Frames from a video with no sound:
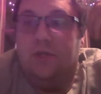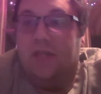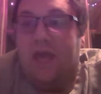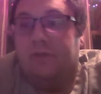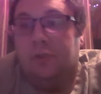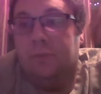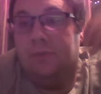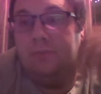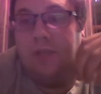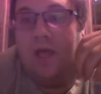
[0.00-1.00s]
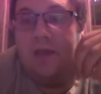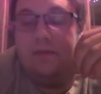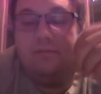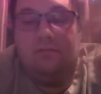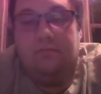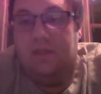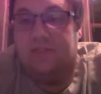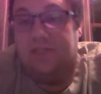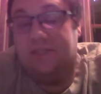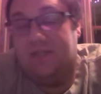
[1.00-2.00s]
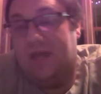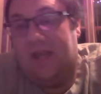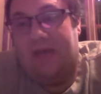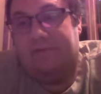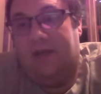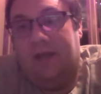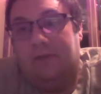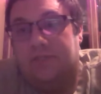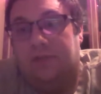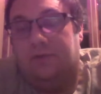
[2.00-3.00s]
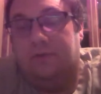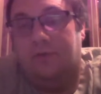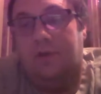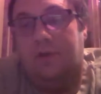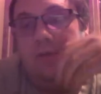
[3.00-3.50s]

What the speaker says: can have an aluminum block. It's got to have an iron cylinder on it,